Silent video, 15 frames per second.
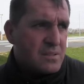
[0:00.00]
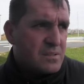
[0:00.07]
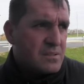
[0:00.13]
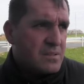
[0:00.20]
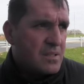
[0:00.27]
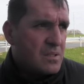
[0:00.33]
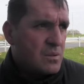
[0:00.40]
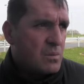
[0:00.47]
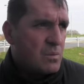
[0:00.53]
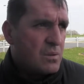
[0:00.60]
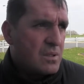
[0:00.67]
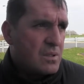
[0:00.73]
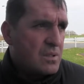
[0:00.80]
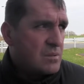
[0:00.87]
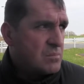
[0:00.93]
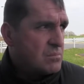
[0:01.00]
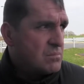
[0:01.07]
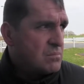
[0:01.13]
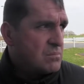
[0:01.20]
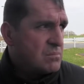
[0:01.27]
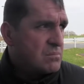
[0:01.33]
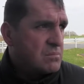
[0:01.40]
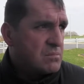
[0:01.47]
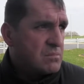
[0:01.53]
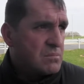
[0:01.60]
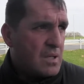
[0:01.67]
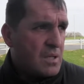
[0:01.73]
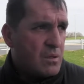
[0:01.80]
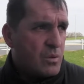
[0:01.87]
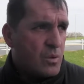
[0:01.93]
So um,
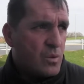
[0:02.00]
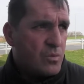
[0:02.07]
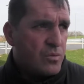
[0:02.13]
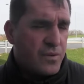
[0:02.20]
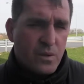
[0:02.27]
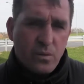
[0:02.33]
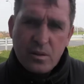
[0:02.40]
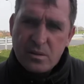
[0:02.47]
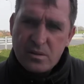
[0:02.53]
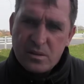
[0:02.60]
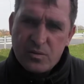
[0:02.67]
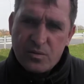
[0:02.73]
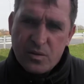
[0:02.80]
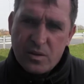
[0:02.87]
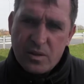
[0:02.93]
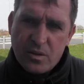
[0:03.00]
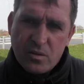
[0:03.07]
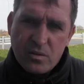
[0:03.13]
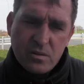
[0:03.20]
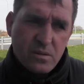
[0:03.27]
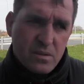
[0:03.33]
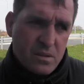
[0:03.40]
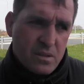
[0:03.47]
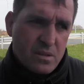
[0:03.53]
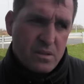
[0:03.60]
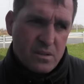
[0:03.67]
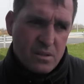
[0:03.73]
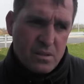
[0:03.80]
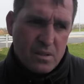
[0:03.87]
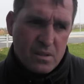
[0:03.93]
no, all focus is fully on uh,
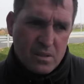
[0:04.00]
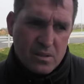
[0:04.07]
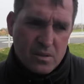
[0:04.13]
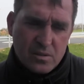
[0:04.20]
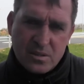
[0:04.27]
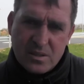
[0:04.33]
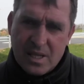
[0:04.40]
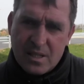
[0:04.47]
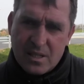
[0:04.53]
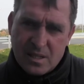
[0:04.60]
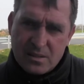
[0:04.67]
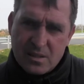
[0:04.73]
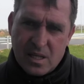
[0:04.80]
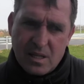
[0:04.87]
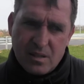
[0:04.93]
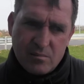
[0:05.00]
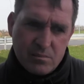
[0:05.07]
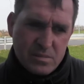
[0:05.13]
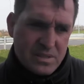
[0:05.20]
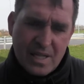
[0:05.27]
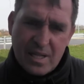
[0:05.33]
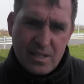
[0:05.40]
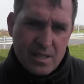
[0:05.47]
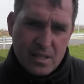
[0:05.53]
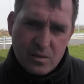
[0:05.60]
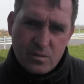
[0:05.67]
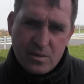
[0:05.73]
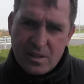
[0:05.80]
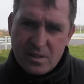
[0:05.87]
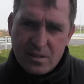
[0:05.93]
on Saturday's game. Saturday
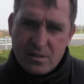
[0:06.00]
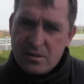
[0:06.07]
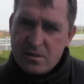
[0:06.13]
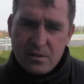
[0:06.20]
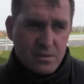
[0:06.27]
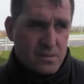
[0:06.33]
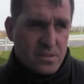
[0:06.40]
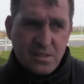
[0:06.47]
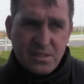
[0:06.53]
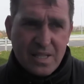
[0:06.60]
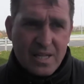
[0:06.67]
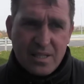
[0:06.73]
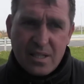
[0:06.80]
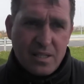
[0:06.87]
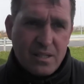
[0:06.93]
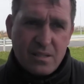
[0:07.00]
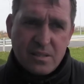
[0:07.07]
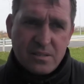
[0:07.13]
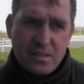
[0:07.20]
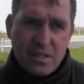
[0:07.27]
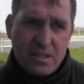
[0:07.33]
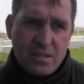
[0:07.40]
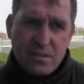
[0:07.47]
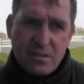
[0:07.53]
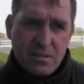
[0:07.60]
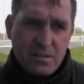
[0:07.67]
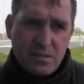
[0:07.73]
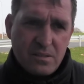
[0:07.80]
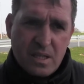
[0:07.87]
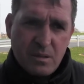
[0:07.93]
only, mm -hmm. just Saturday. That's it.
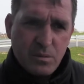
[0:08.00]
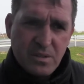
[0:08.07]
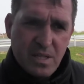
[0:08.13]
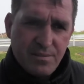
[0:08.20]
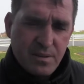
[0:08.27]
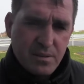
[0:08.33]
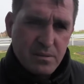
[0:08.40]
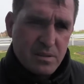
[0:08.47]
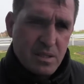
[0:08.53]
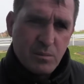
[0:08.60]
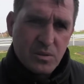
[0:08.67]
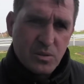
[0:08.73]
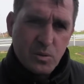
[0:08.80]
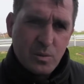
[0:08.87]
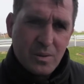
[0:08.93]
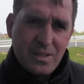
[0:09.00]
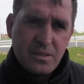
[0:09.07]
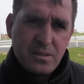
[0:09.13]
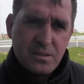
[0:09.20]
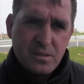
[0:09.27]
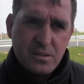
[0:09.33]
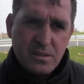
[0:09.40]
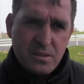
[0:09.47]
Same as ever, same as always.